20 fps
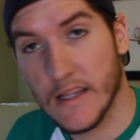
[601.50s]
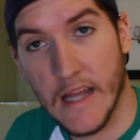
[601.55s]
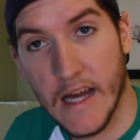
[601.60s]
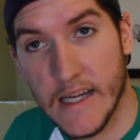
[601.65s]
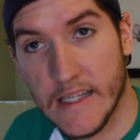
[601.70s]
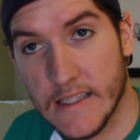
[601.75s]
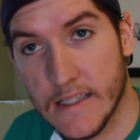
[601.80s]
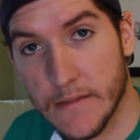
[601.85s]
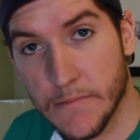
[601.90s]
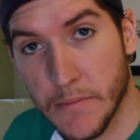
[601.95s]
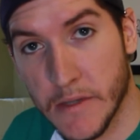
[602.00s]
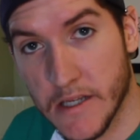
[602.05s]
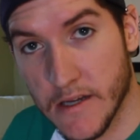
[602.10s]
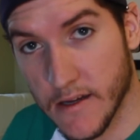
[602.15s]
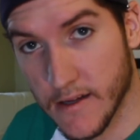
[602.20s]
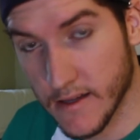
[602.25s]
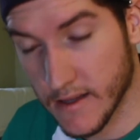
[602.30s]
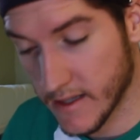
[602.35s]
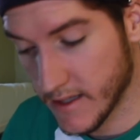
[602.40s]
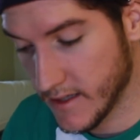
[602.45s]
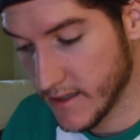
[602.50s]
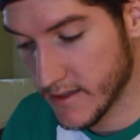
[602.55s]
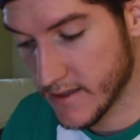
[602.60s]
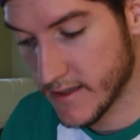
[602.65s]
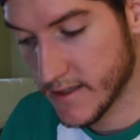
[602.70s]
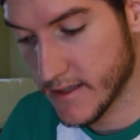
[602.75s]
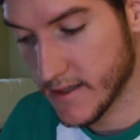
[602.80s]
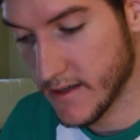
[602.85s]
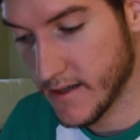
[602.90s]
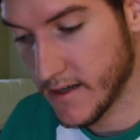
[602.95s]
Last but not
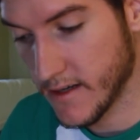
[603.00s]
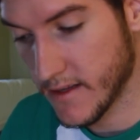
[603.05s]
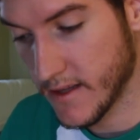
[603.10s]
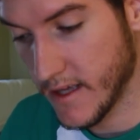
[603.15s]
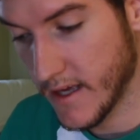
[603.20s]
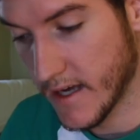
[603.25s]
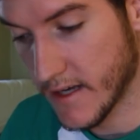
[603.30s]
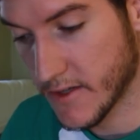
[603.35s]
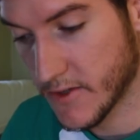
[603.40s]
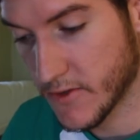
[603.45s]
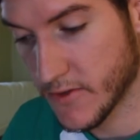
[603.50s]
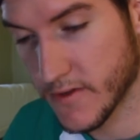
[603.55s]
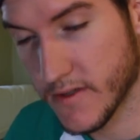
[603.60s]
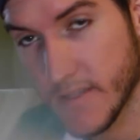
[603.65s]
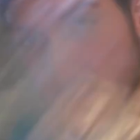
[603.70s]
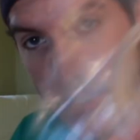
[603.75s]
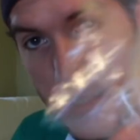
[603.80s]
least, the extras,